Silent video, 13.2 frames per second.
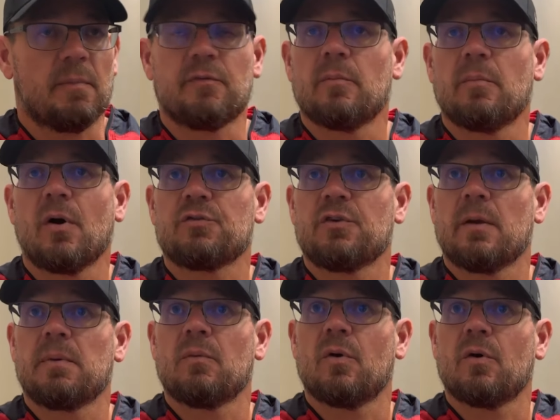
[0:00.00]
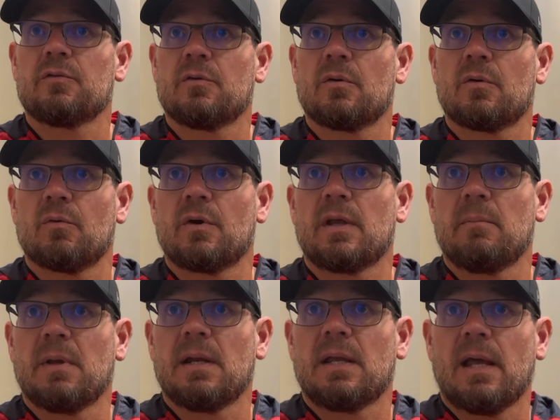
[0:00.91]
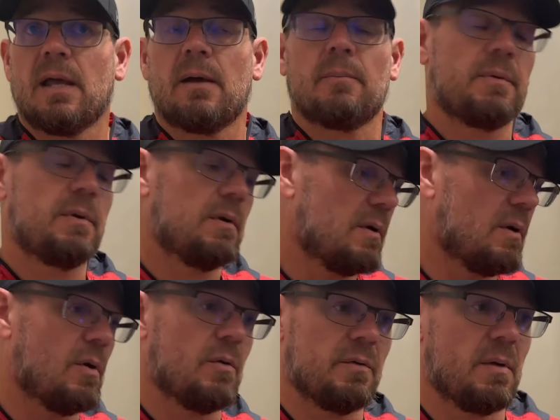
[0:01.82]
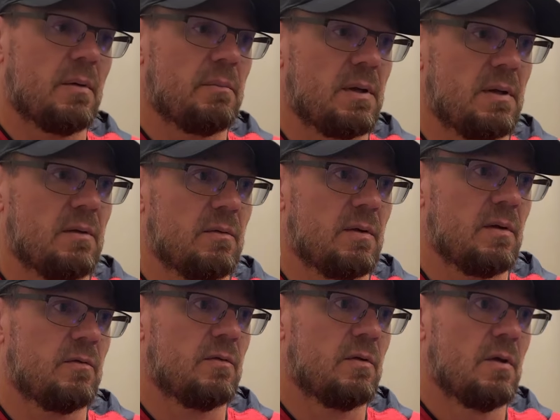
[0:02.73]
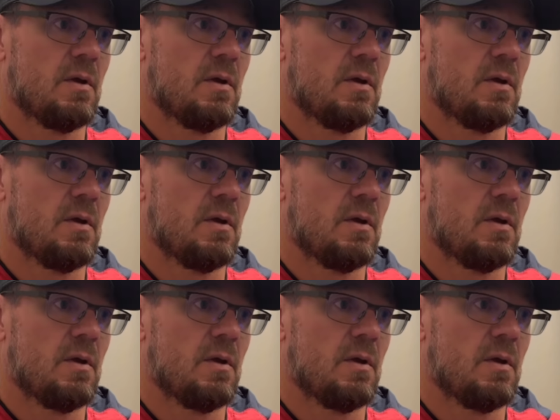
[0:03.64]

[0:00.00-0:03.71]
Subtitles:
of football shape he was during the rookie minicamp. You know, I mean, it's,